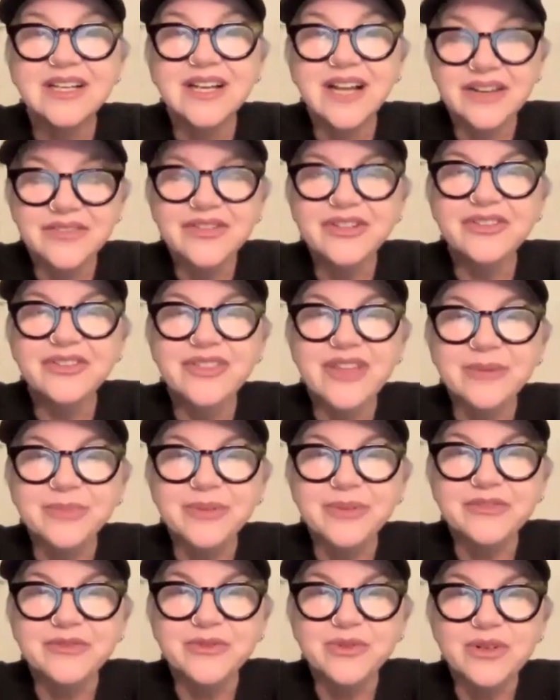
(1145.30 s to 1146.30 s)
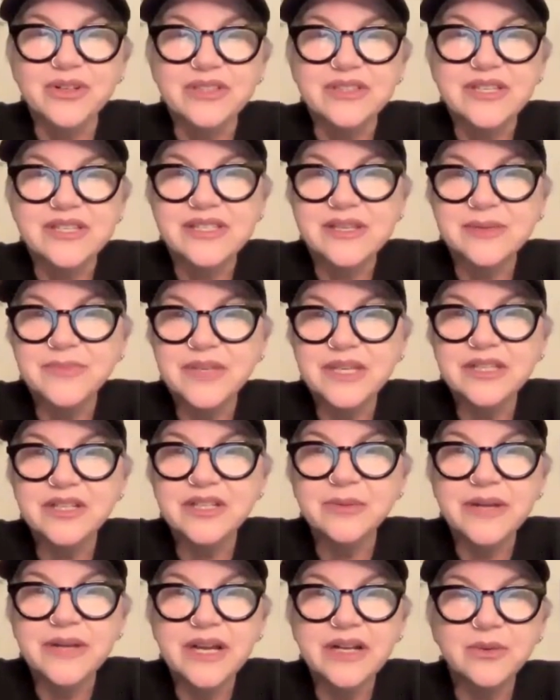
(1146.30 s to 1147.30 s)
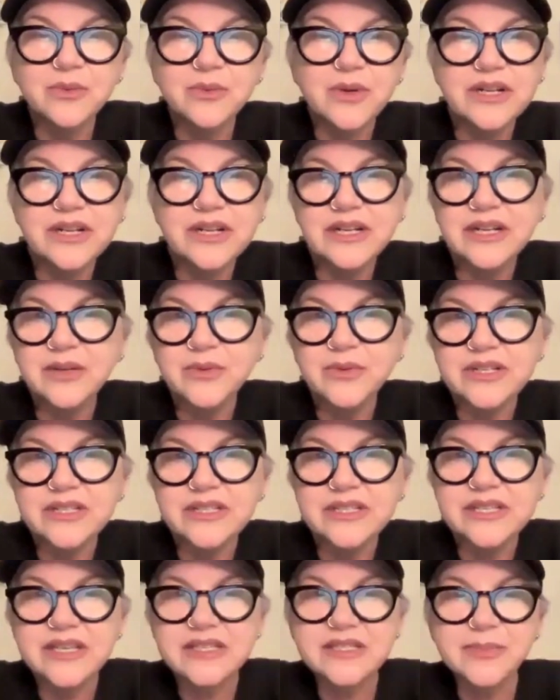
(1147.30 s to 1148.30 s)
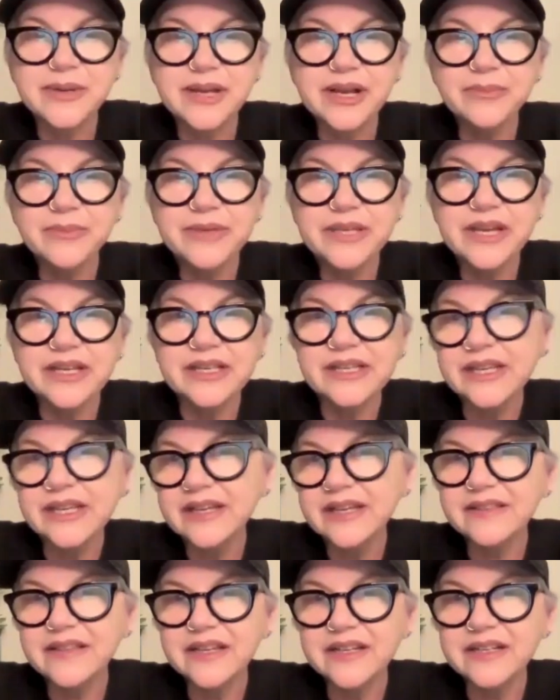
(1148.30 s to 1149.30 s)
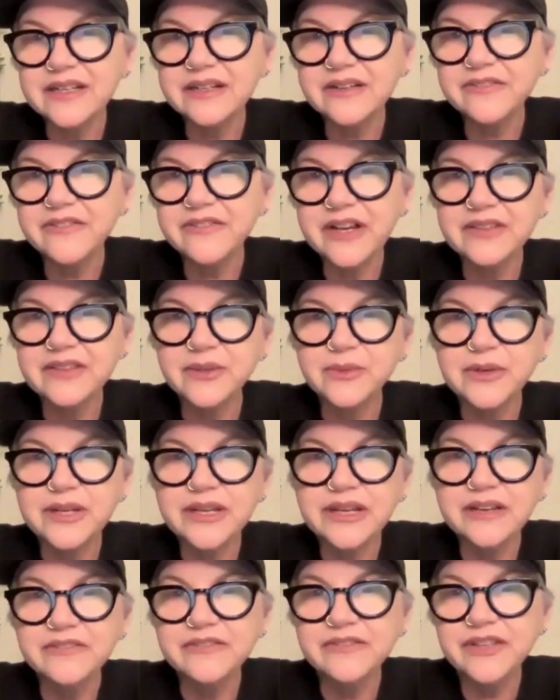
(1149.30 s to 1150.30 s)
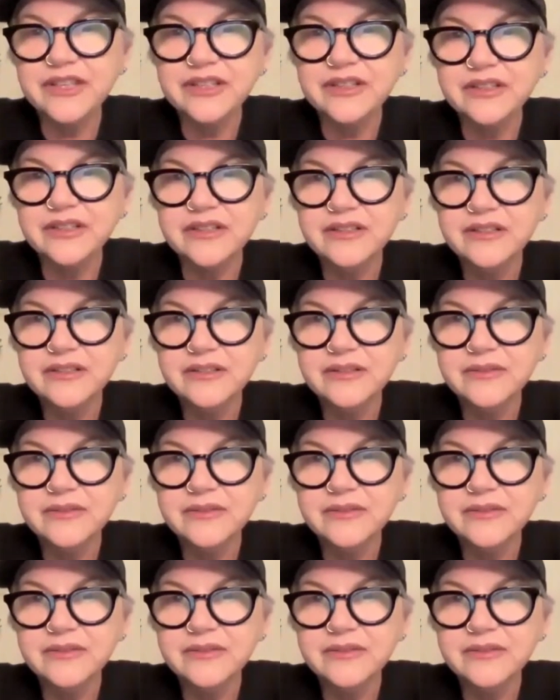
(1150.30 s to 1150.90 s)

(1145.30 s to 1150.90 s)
I've heard that before. Does it mean no matter what anyone says about me, I can't let it affect the way I feel?